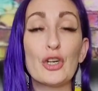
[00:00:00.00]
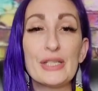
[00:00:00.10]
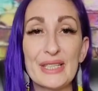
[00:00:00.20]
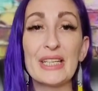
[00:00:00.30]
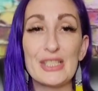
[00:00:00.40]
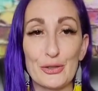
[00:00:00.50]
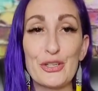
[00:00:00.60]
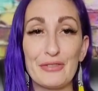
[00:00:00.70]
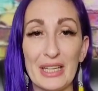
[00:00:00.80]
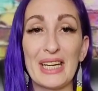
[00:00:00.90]
christening
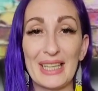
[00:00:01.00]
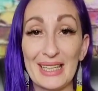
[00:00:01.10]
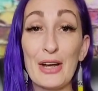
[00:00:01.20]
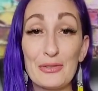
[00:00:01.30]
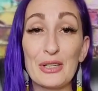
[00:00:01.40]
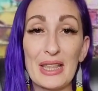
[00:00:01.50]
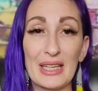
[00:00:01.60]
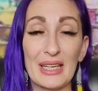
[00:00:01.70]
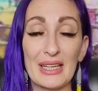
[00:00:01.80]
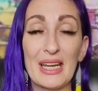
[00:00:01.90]
certificate and
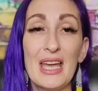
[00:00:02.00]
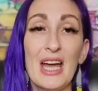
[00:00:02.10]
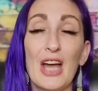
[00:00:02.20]
everything.